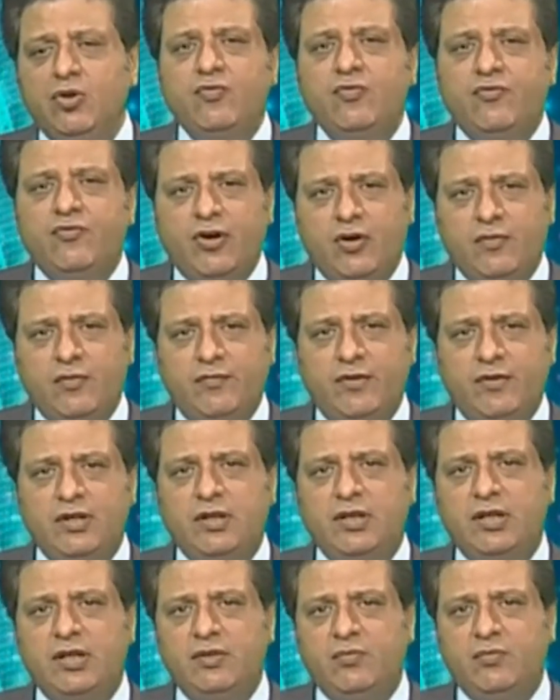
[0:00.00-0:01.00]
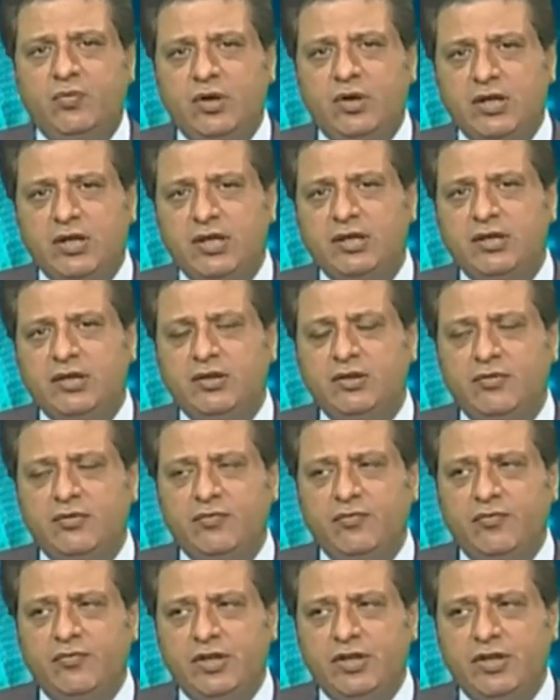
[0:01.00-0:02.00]
look forward in
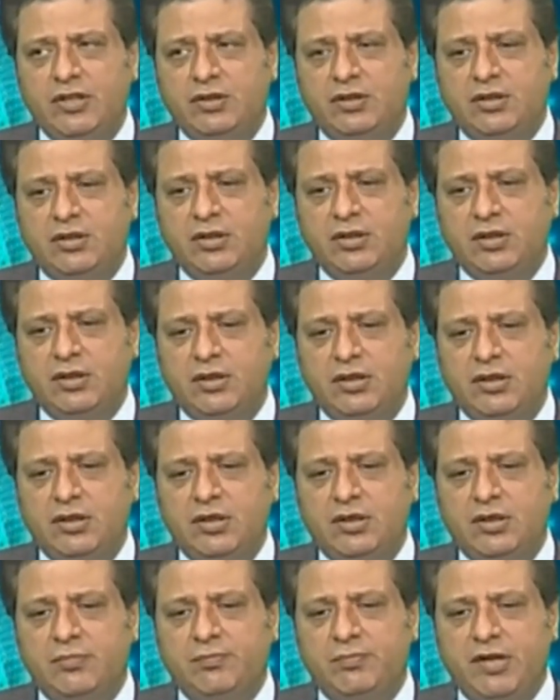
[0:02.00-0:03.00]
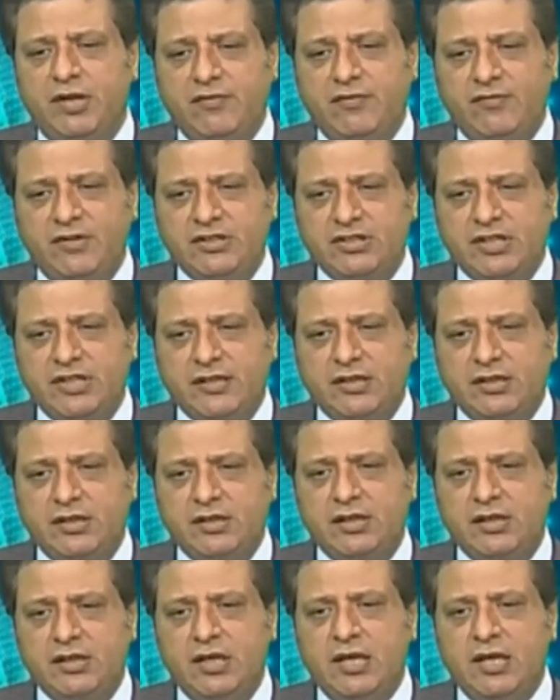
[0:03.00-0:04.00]
working with the private
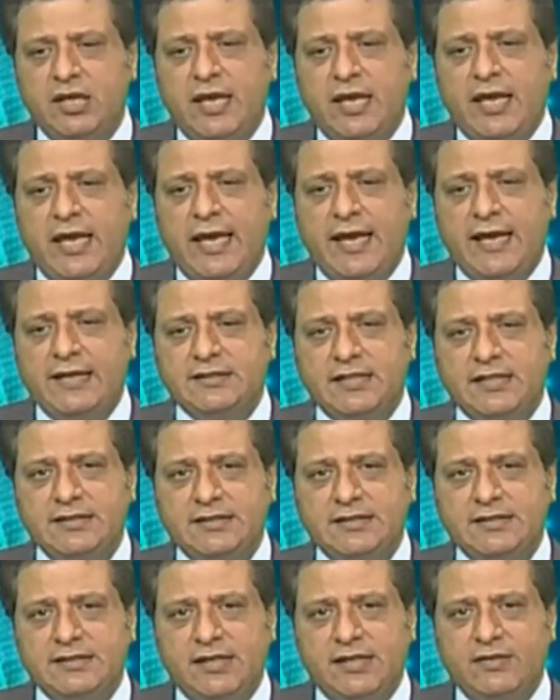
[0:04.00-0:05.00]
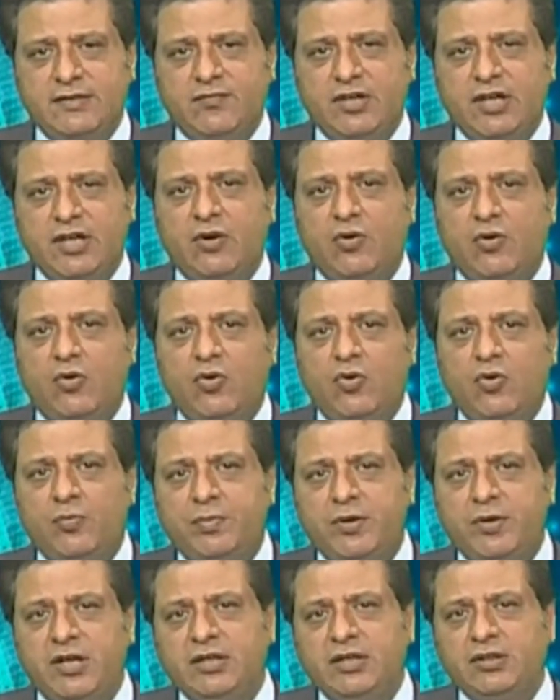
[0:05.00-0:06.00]
sector. As I said, we
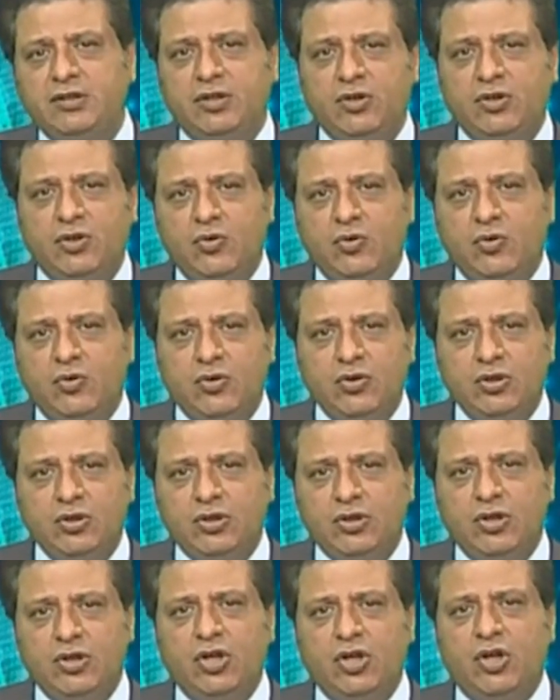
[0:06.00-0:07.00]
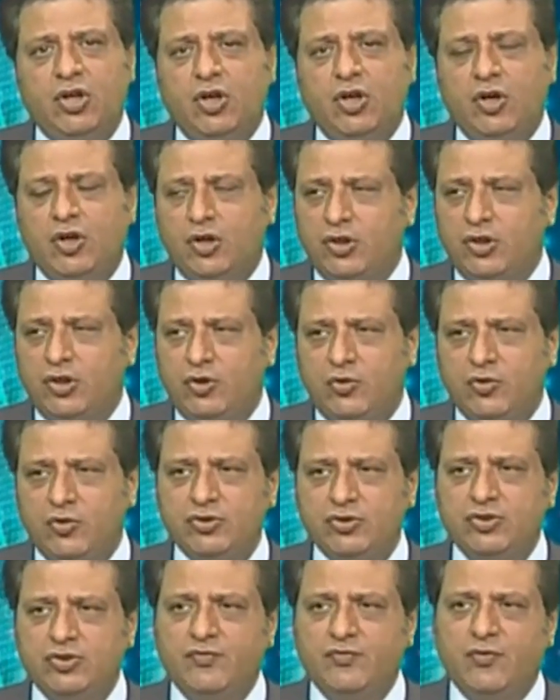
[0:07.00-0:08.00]
are opening the
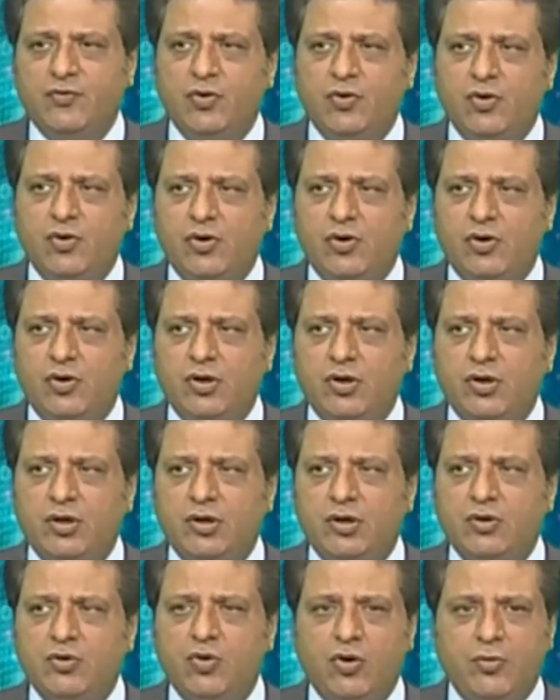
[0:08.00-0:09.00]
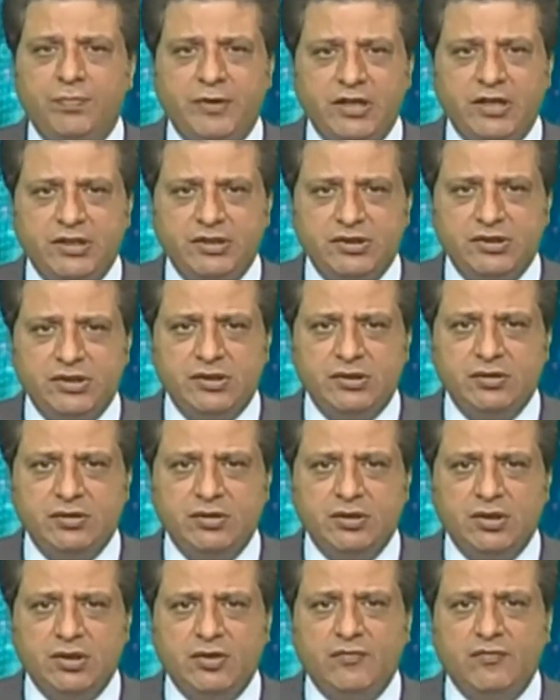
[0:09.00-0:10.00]
doors for
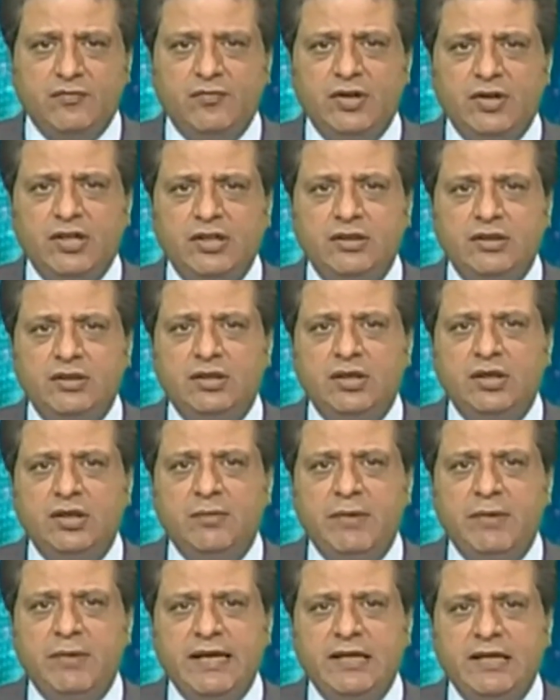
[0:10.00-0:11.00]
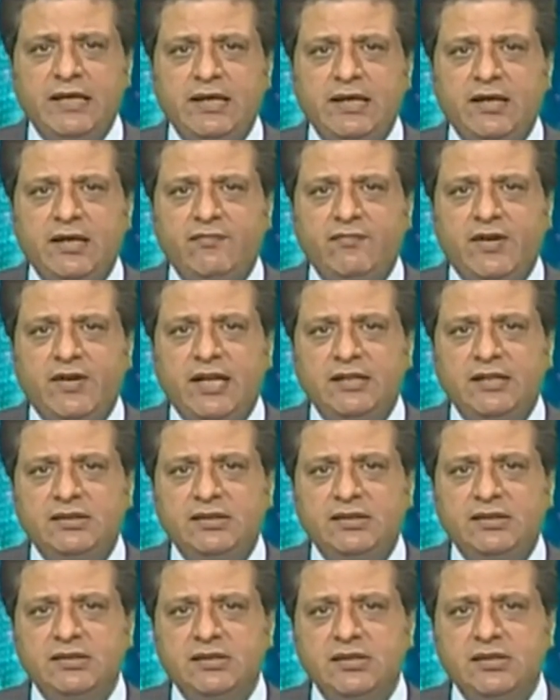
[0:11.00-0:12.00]
cooperation with the banking and
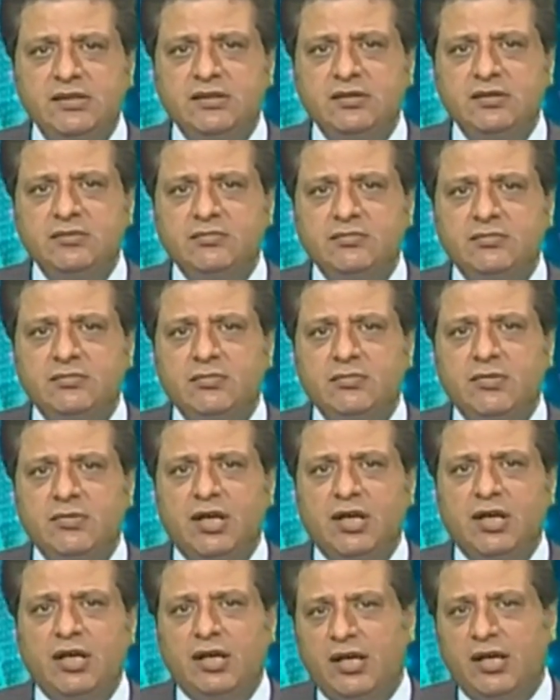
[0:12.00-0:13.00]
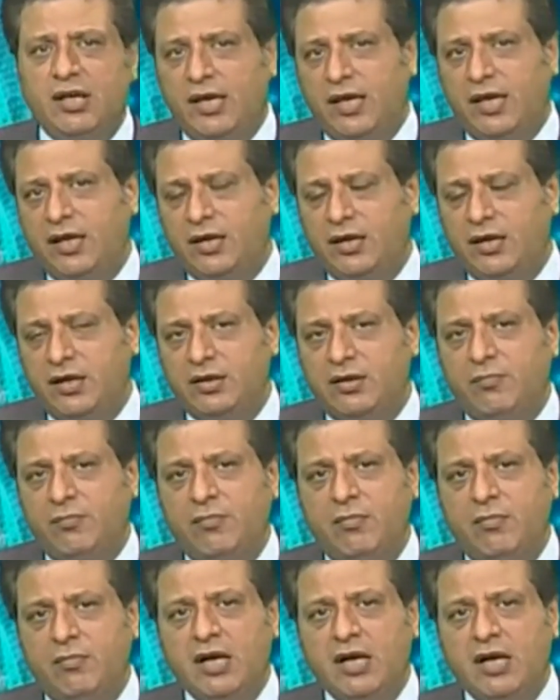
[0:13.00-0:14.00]
financial system
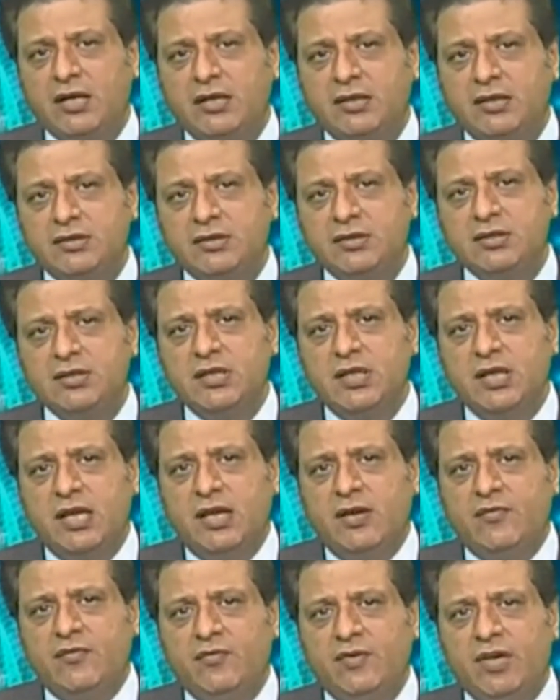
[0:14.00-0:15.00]
and markets.